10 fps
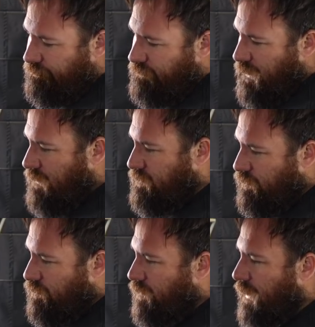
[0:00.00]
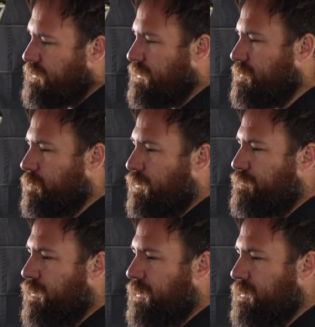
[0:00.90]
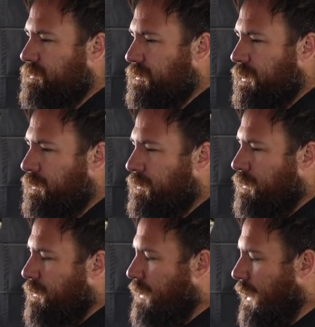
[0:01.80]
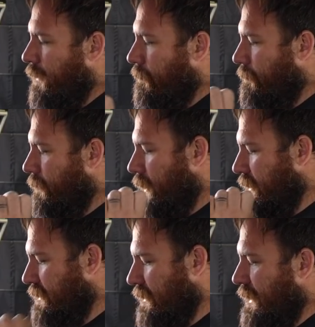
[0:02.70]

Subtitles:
get too crazy into modifying this thing. It does